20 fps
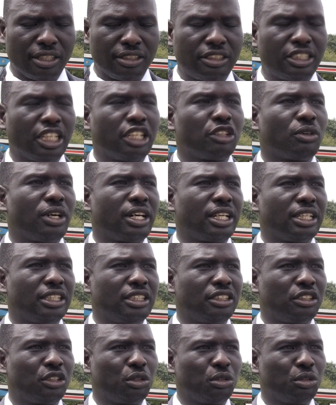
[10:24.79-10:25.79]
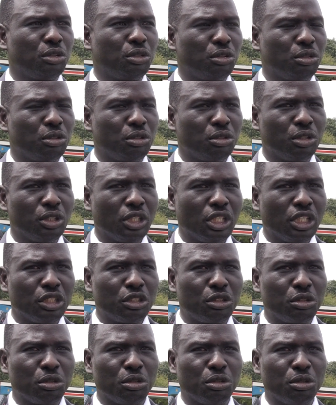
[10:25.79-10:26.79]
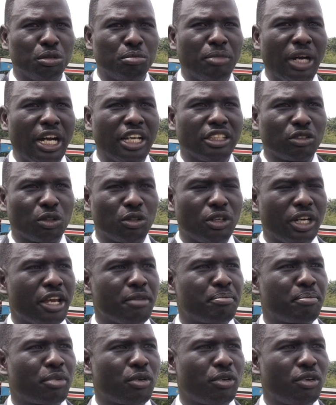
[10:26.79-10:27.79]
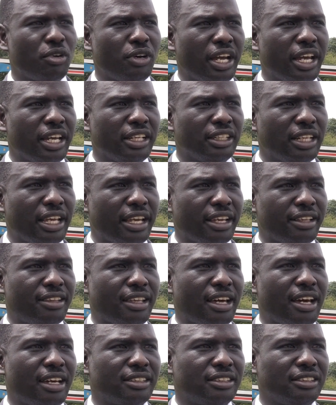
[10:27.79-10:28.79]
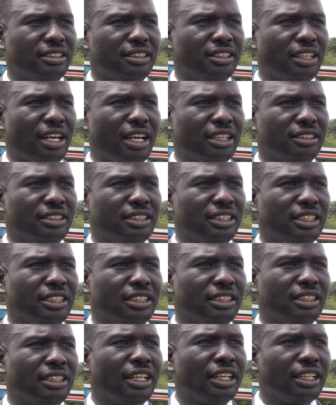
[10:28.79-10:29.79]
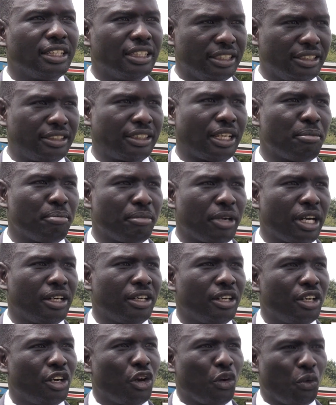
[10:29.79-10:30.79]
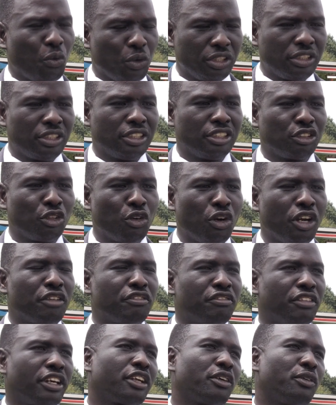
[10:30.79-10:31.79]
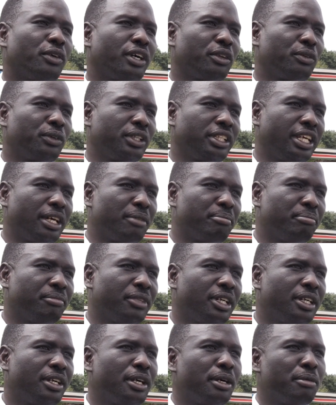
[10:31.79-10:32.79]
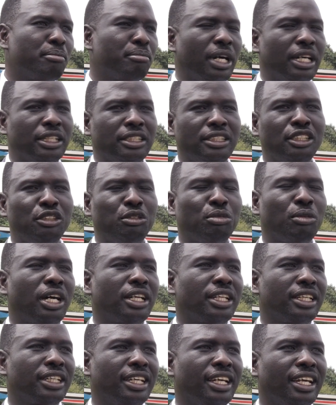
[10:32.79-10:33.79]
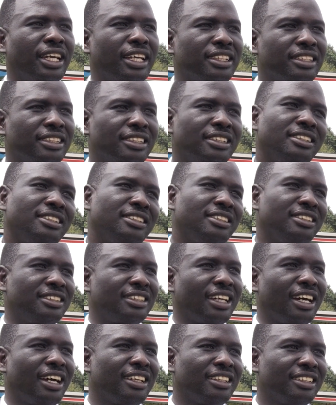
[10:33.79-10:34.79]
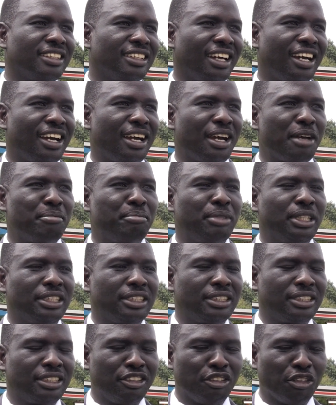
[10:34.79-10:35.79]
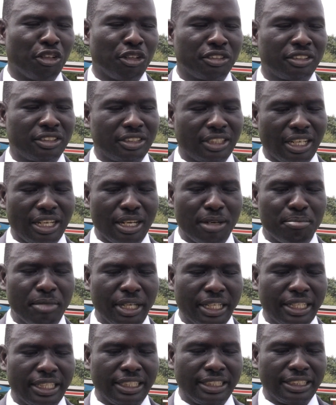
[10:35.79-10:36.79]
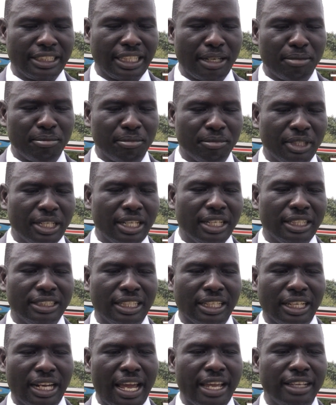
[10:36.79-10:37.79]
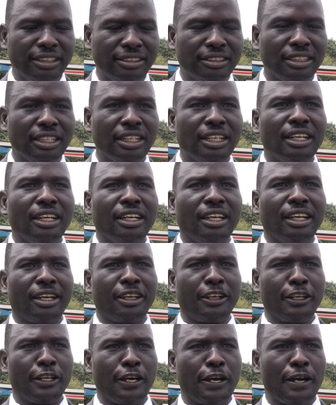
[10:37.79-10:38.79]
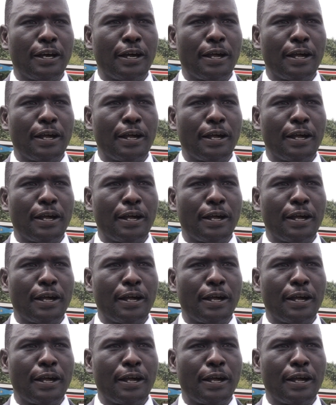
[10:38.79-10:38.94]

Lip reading: January to March or April and like that until December, which is going very well with them. But this one again, it turned a bit not making them the right. And